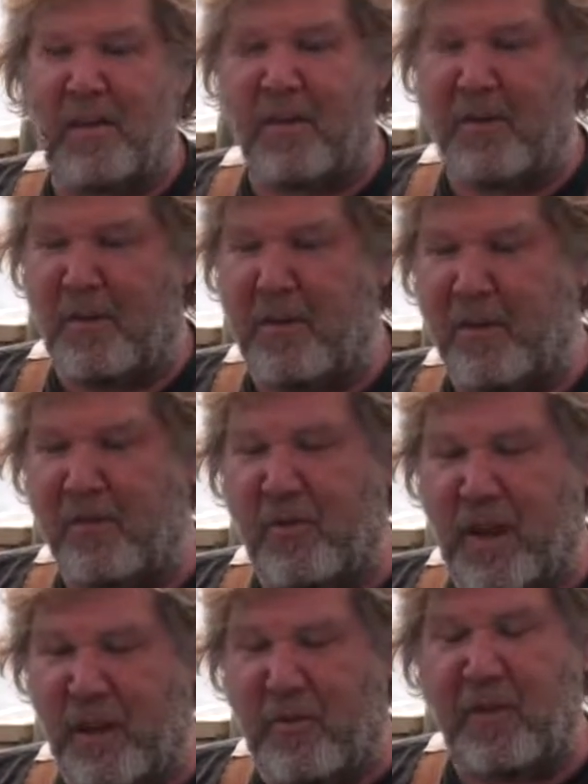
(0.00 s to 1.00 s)
because you can put
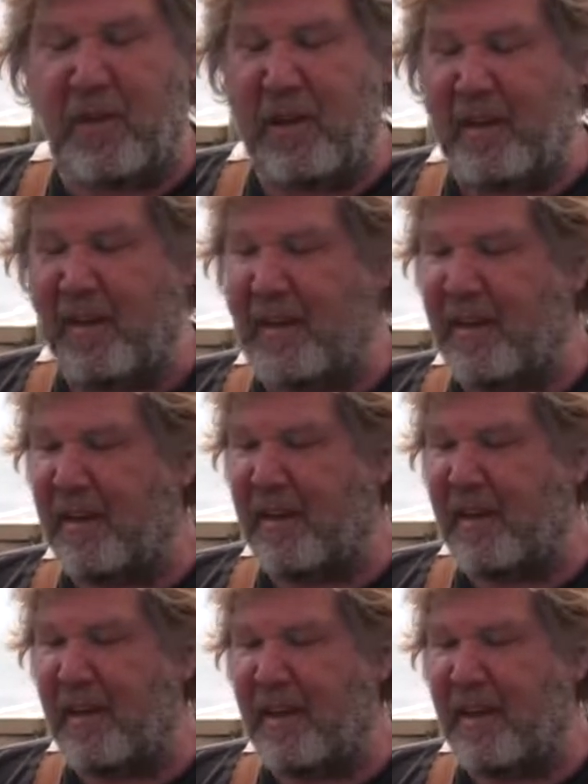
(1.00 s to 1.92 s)
dry soil in here,